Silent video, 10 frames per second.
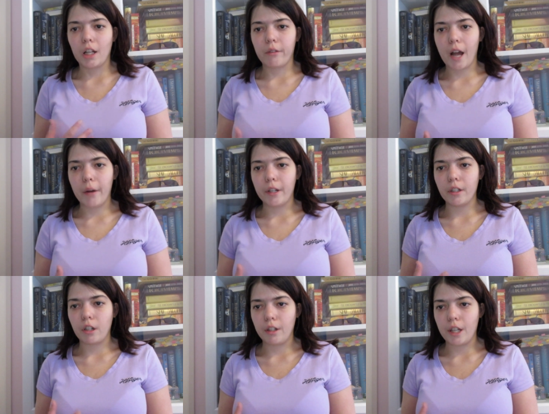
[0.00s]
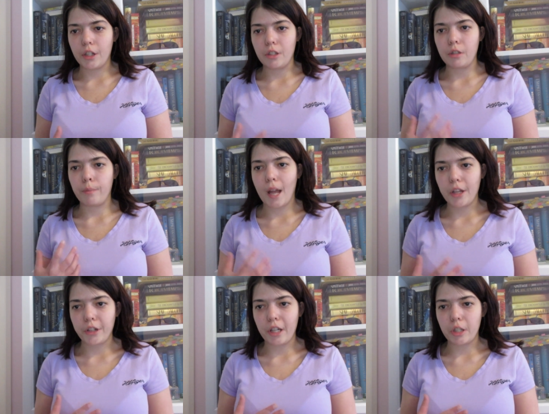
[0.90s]
Crowded conditions,
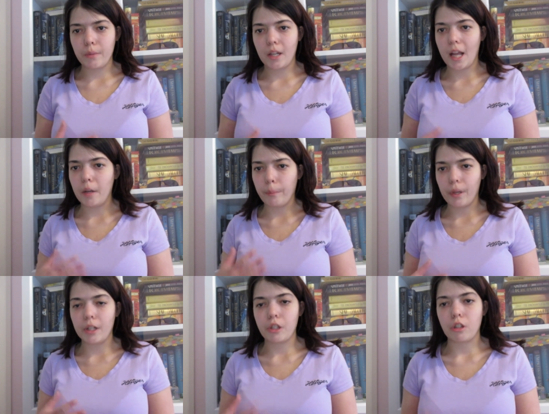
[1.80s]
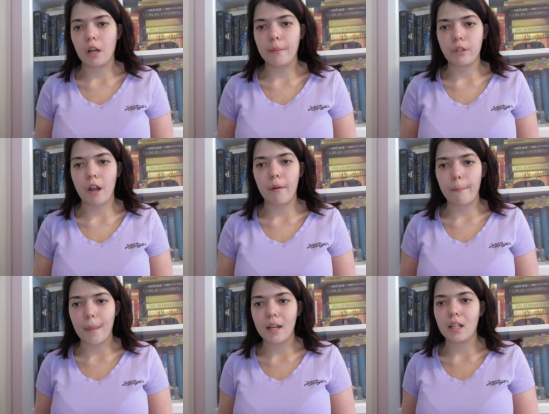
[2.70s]
bad judgment, and a bitter storm
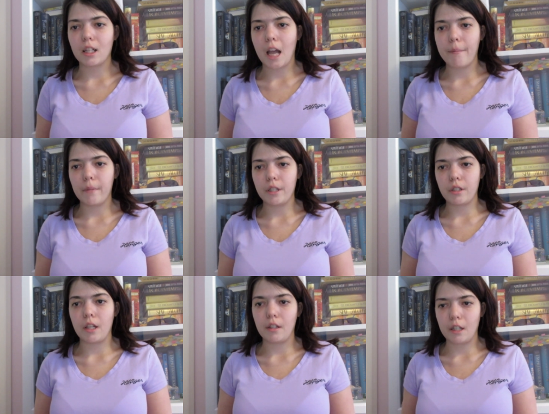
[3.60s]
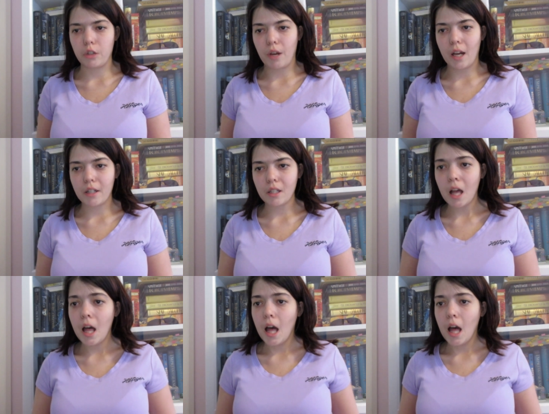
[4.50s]
stopped many climbers in their tracks.